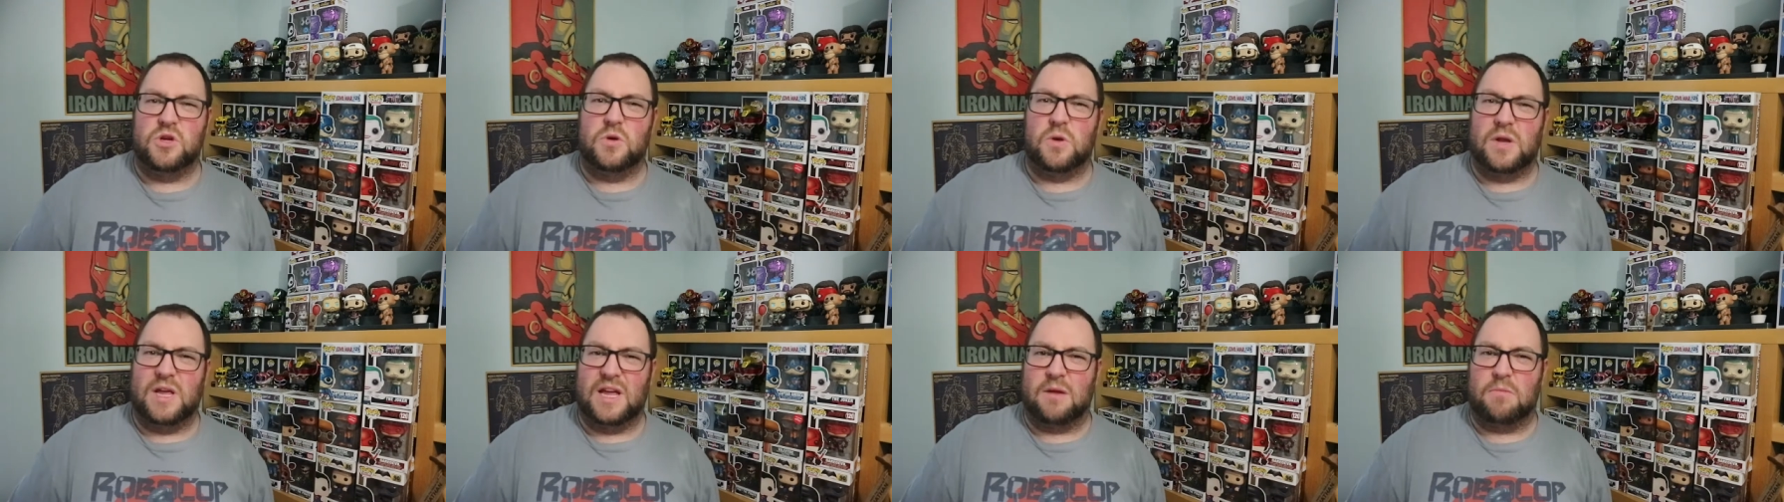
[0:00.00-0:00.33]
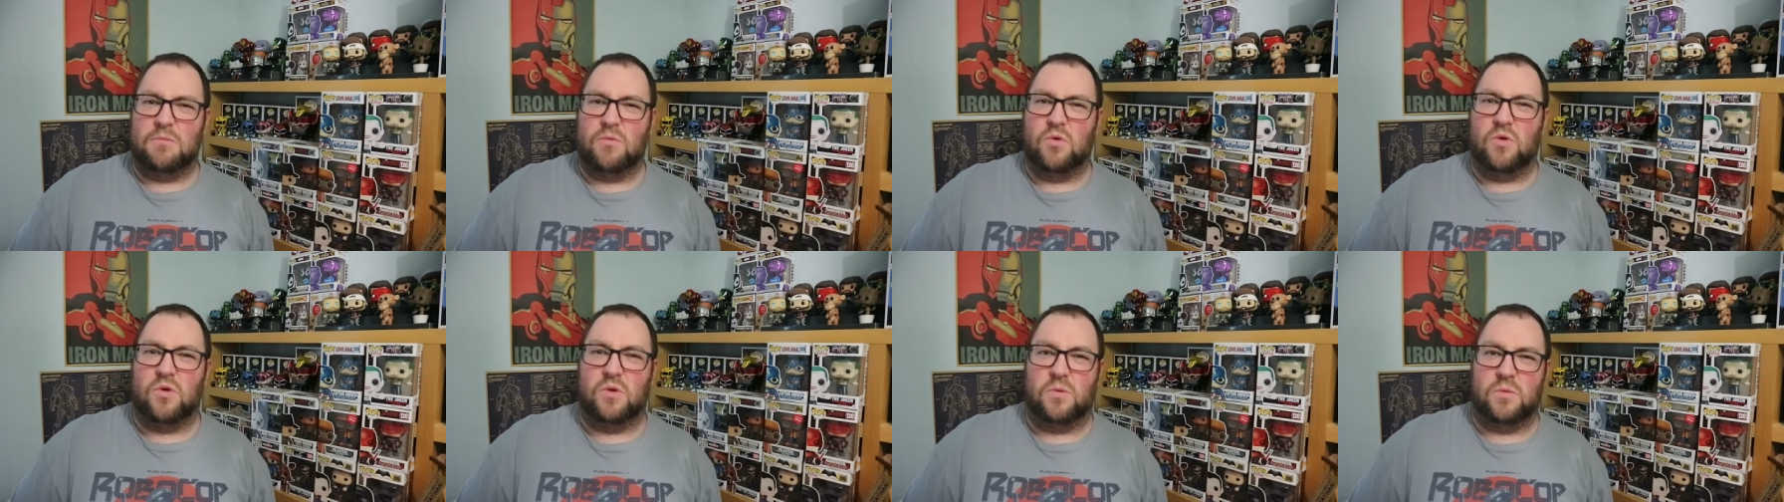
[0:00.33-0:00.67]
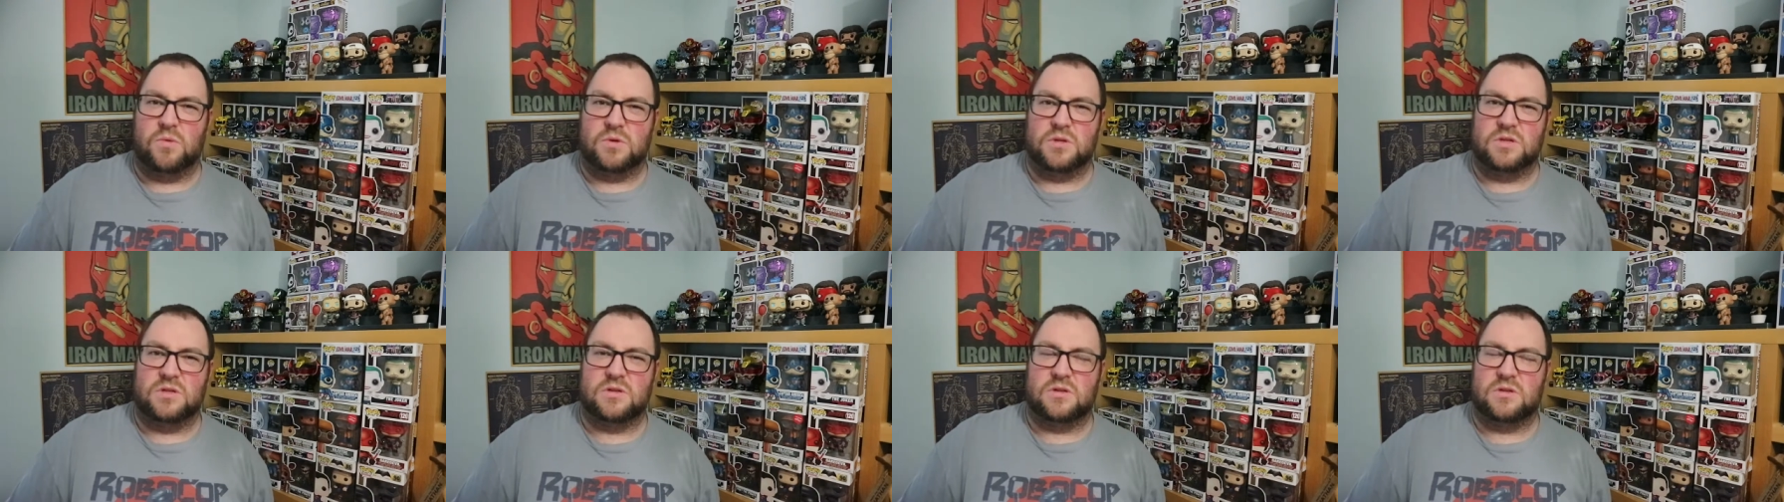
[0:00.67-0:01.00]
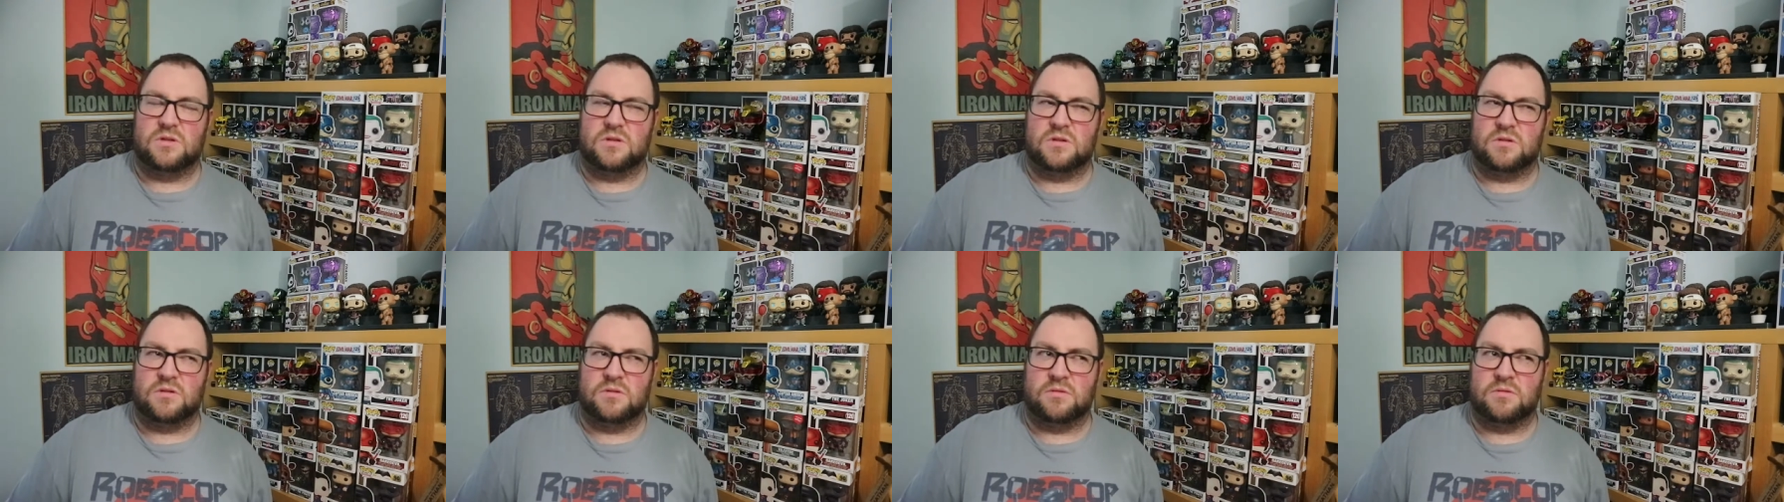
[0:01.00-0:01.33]
know Julianne Moore
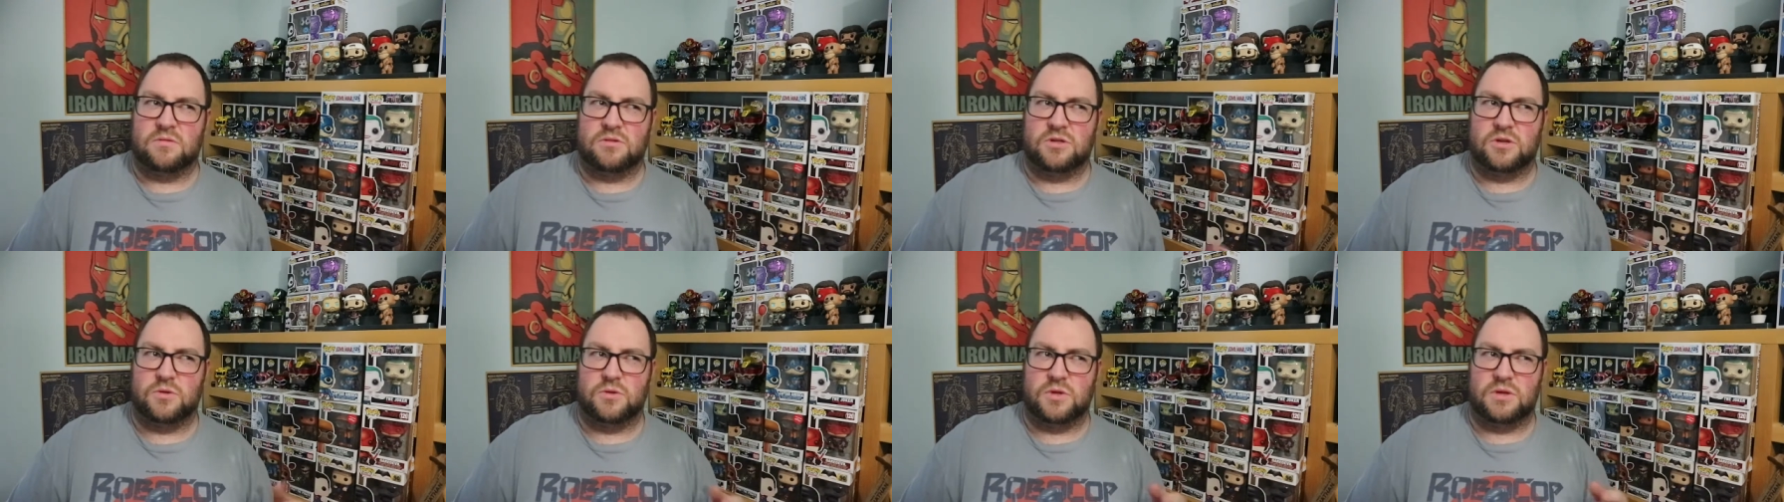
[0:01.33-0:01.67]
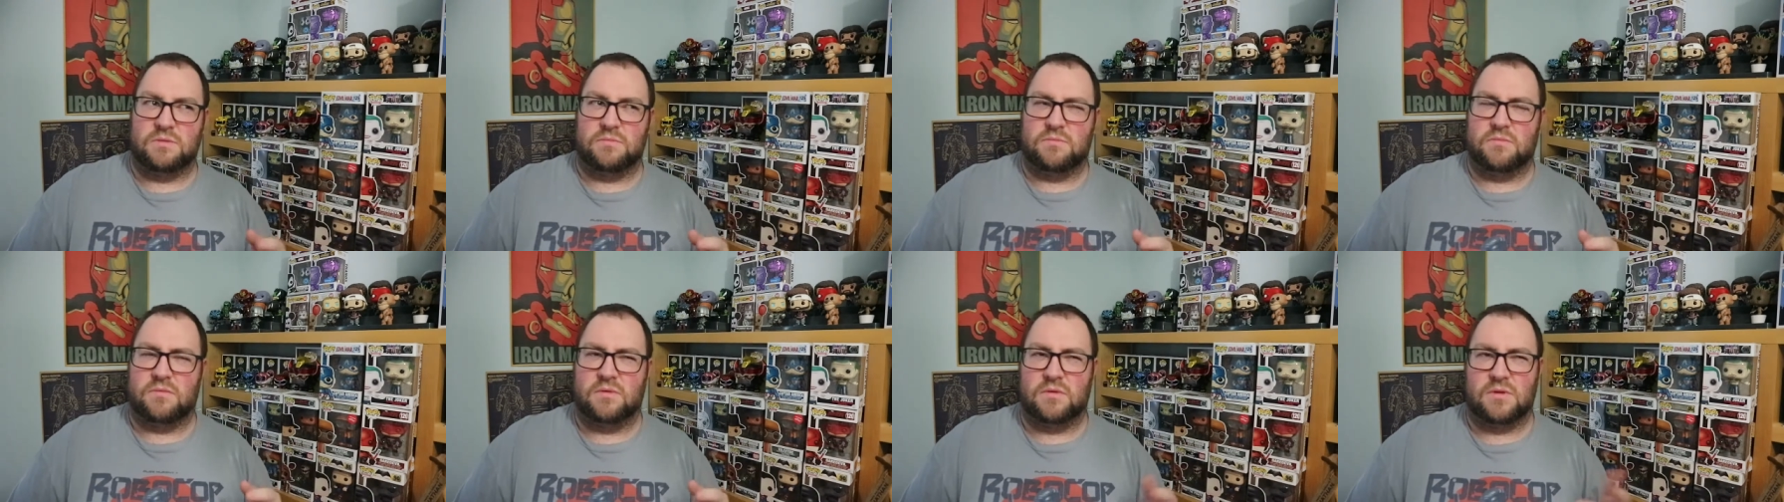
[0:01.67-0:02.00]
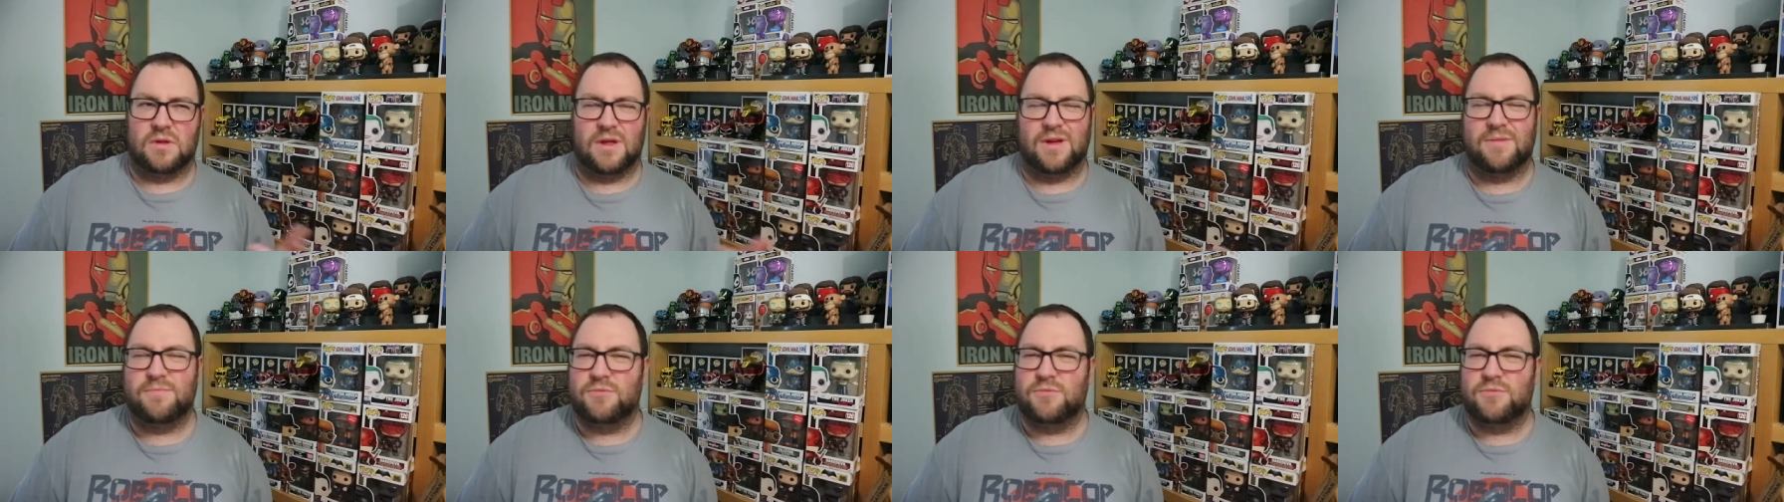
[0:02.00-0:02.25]
was Jodie.